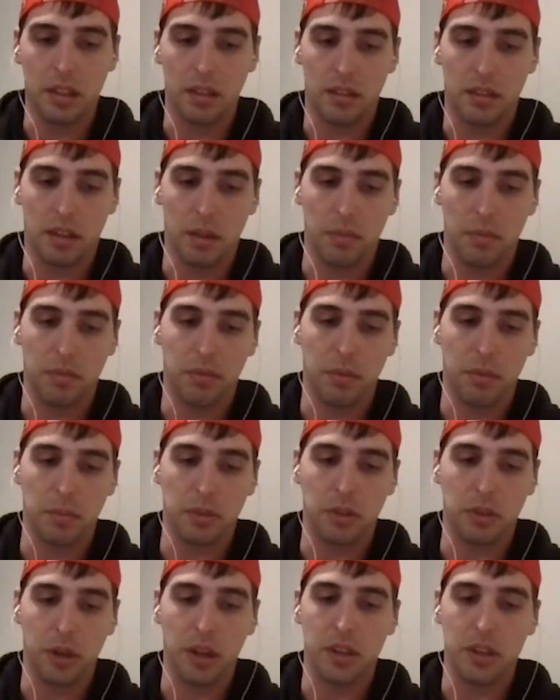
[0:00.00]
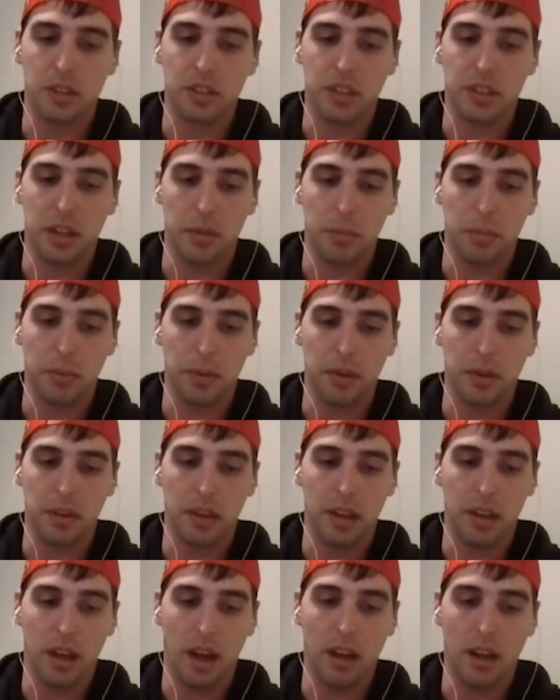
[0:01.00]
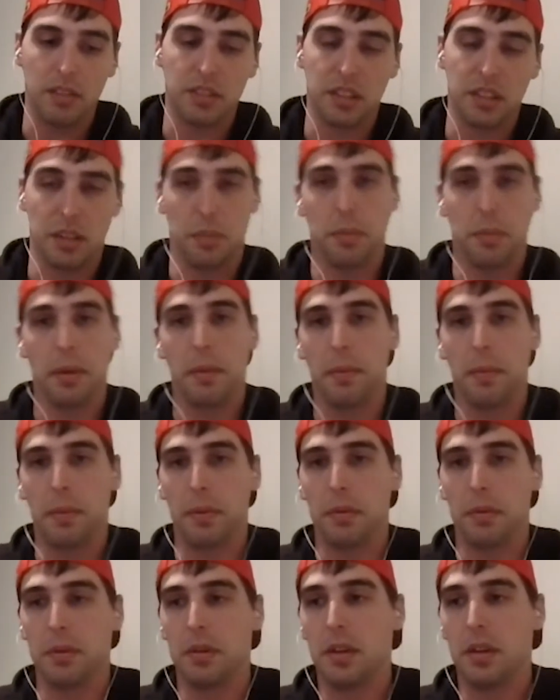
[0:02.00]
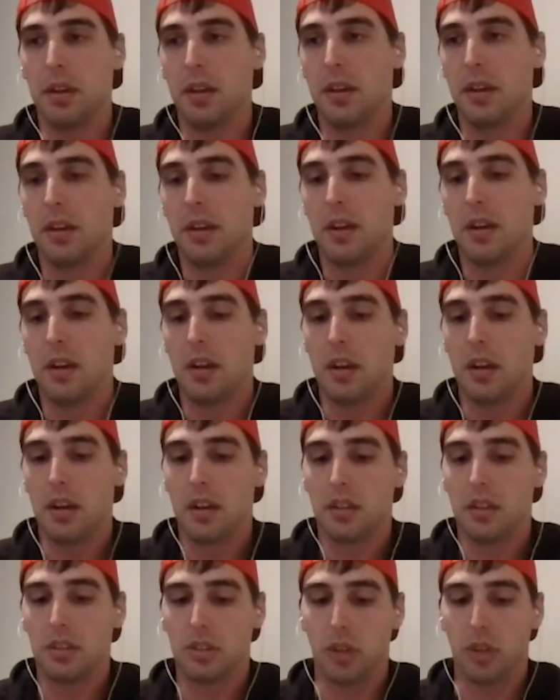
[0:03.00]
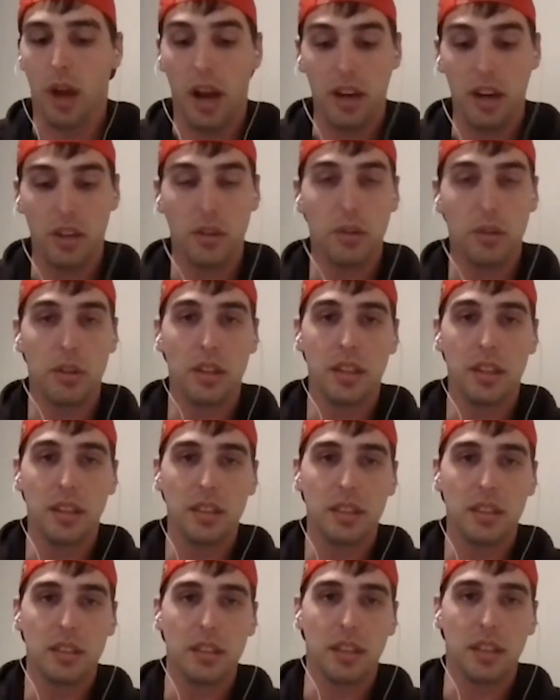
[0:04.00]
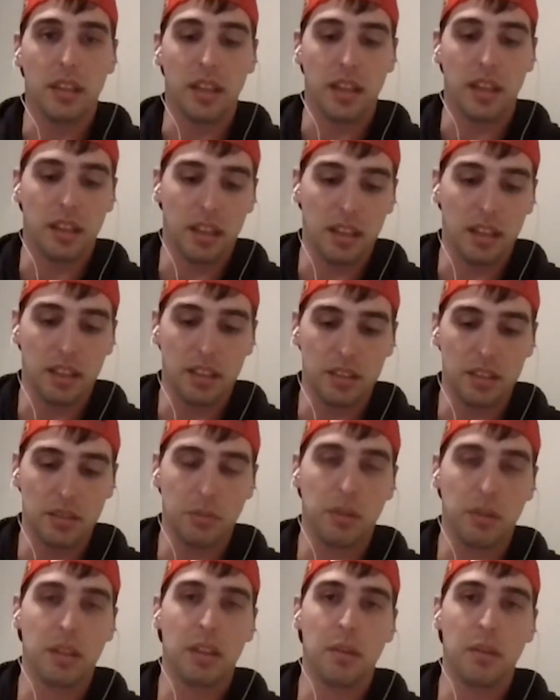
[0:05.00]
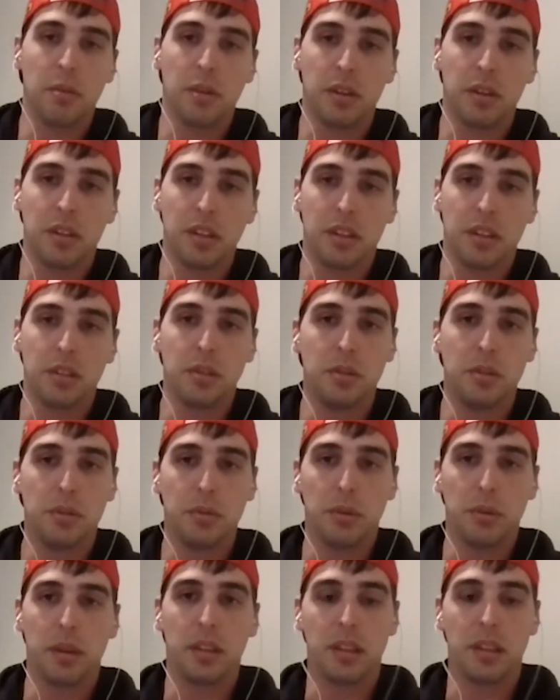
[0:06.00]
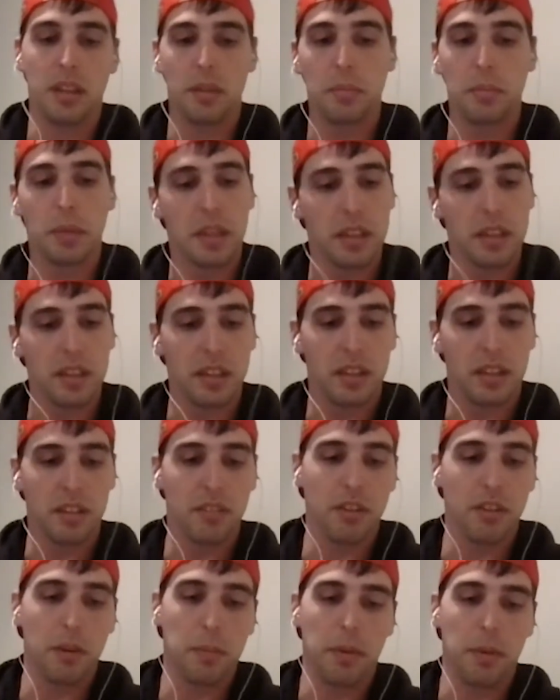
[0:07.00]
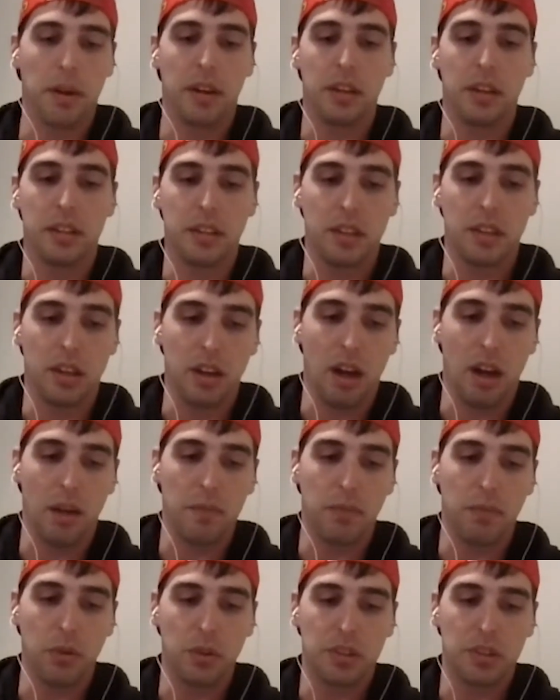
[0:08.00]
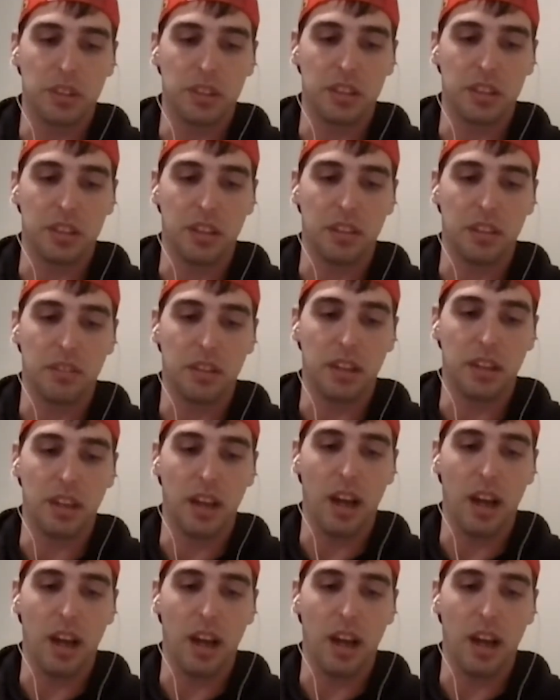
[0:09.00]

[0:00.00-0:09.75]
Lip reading: coming from a trainer standpoint, I've seen people try to do this and they think this is what they wanted to do and then immediately give up on it. I'm fortunate enough that